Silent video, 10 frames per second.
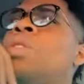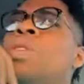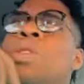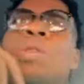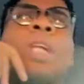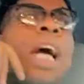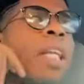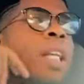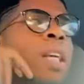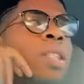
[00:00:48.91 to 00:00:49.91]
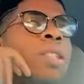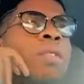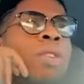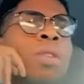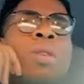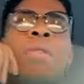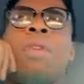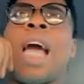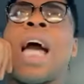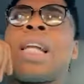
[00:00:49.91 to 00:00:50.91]
to do like this, for you to
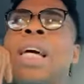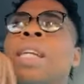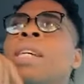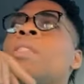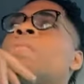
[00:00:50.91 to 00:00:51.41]
react like this?